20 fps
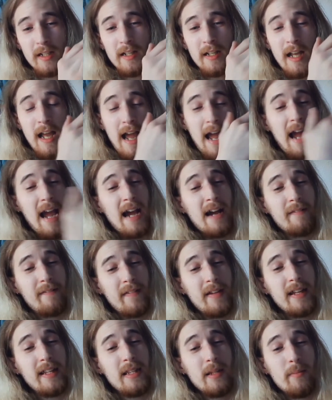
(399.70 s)
half
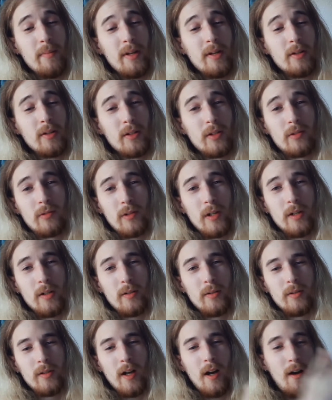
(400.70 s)
in the middle of the
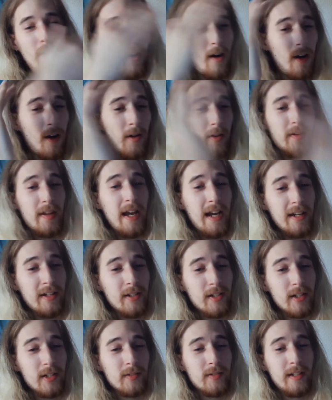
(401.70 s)
road on that
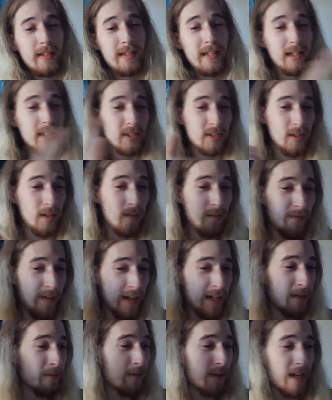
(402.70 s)
turn right there. So if
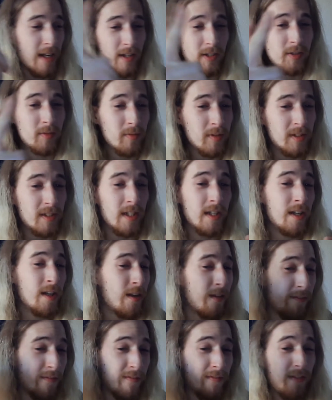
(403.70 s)
anyone else was
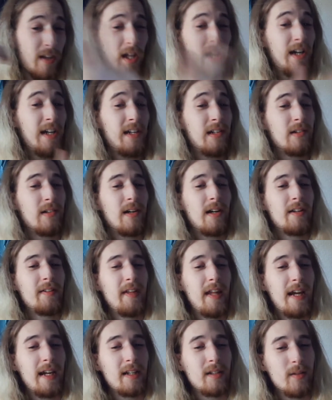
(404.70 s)
flying around
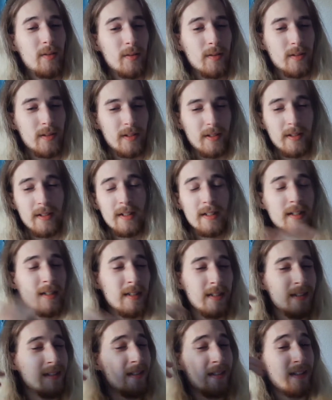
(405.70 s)
that corner,
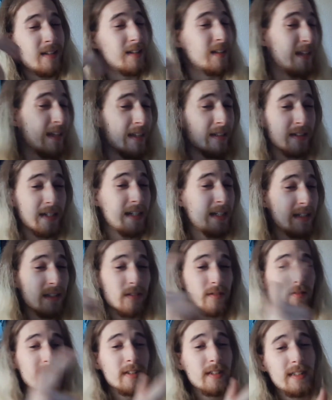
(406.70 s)
they ain't
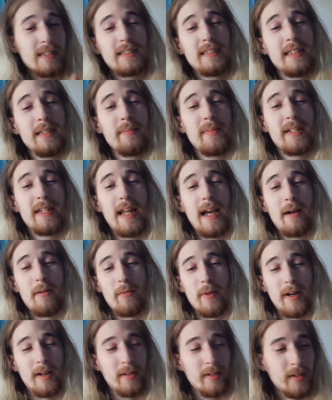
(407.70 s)
gonna really see me that
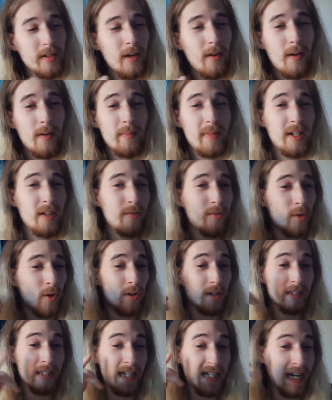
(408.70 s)
well, you know. I mean, of
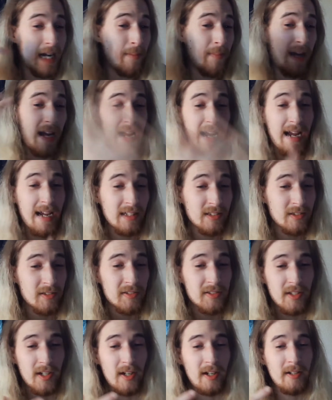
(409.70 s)
course I got my hazards
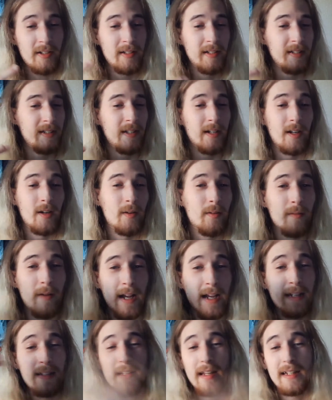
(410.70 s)
on and, you know,
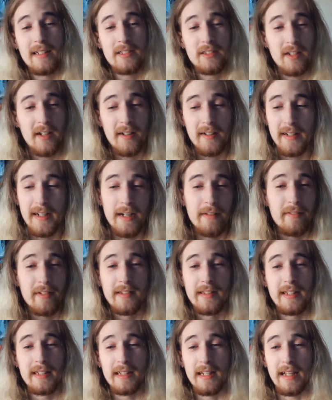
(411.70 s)
headlights on and
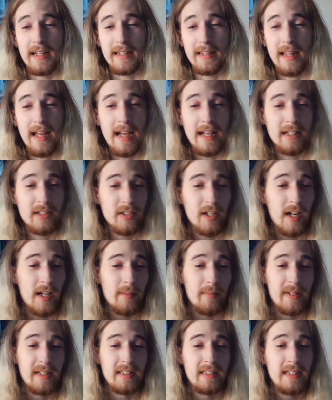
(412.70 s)
everything like that, trying to
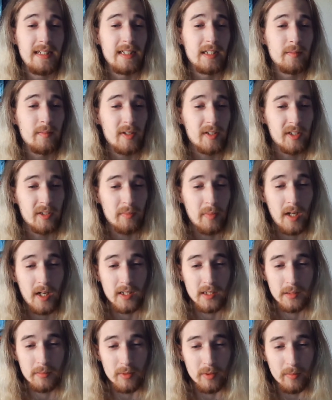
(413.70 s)
be seen as much as
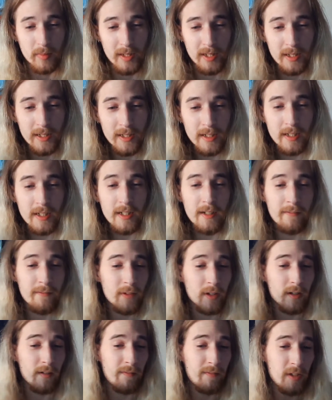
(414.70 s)
possible, but
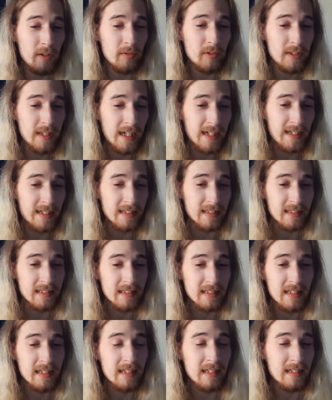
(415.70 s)
for a few seconds
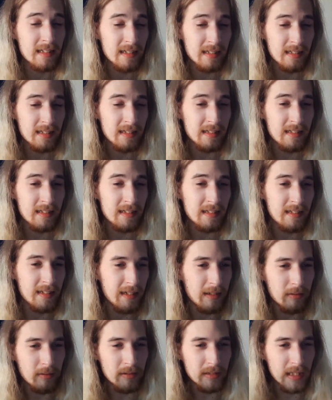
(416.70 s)
it
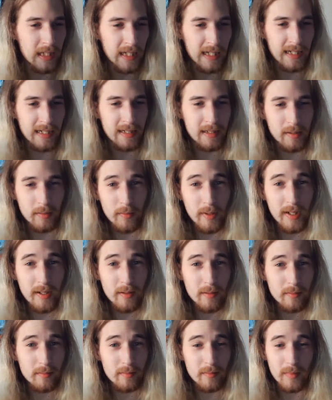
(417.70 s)
was like,
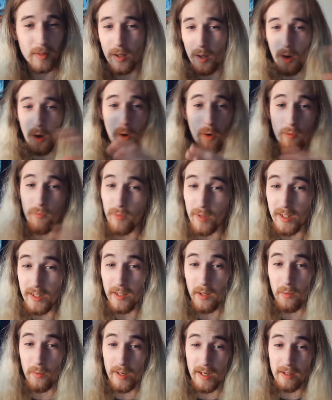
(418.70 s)
well, hopefully
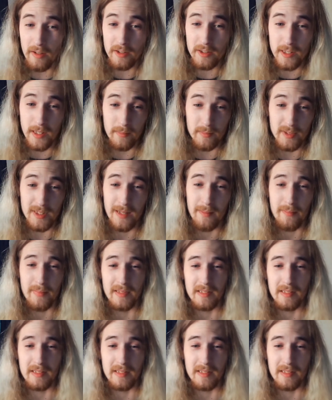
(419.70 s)
no one else comes up and